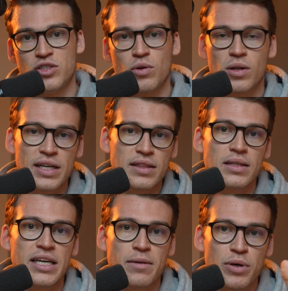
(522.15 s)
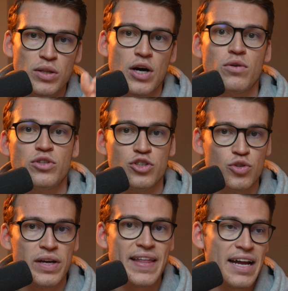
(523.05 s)
So click the link below to
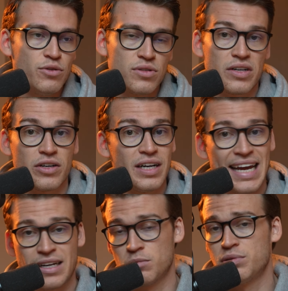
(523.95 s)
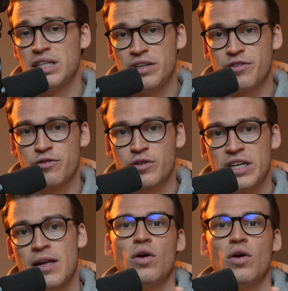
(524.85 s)
join that newsletter, again, completely for free.